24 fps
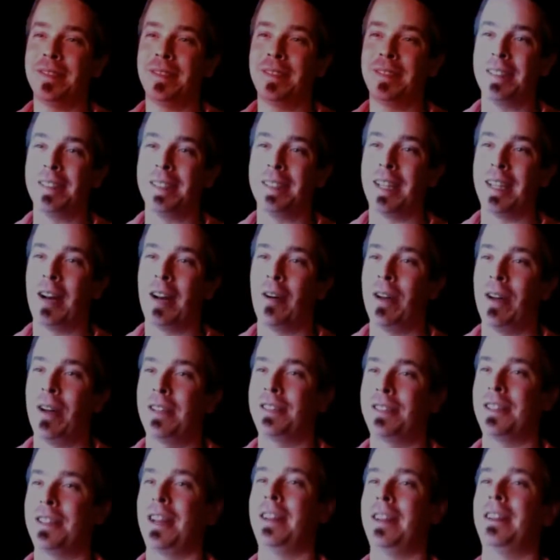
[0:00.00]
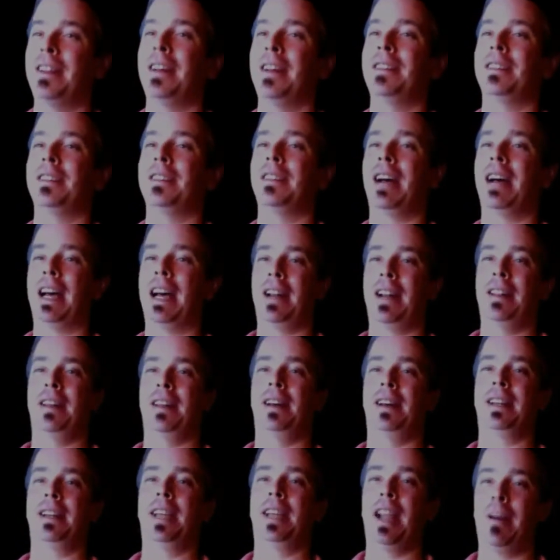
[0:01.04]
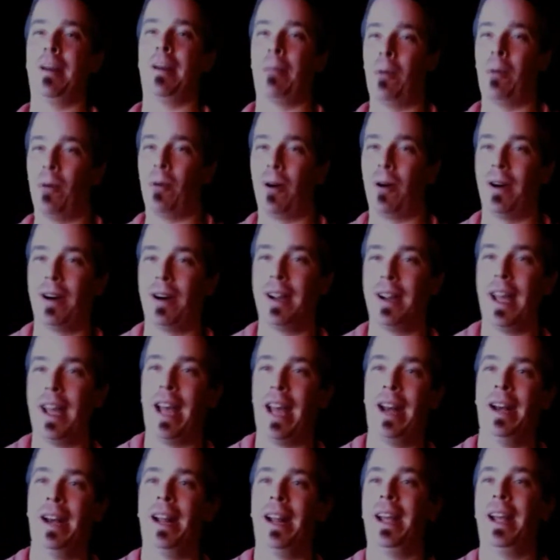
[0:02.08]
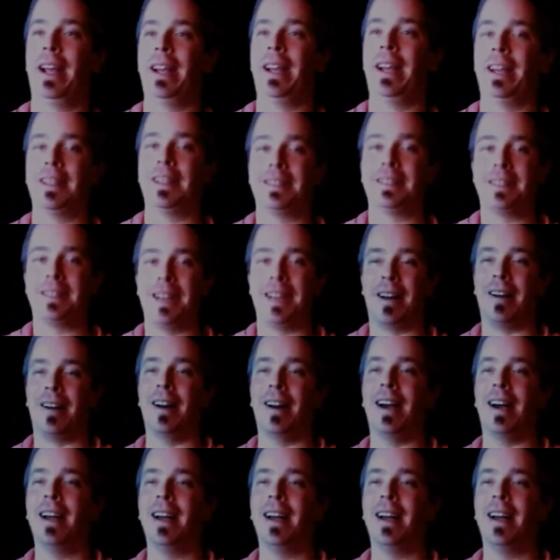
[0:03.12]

Because I know his son does a lot of the camera work, editing, etc.